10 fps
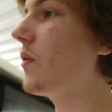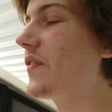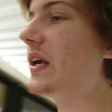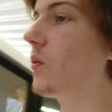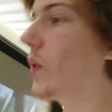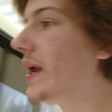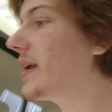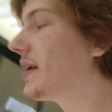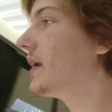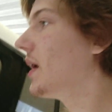within a
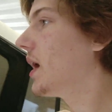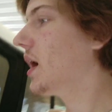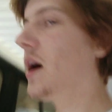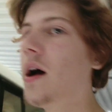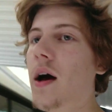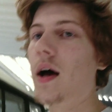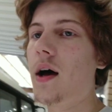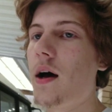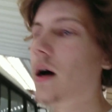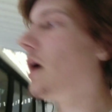week,
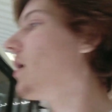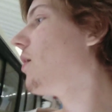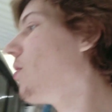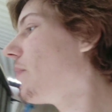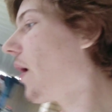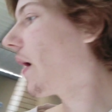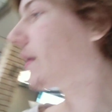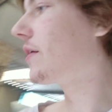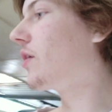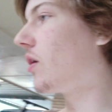oh my
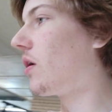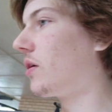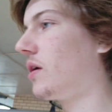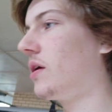god.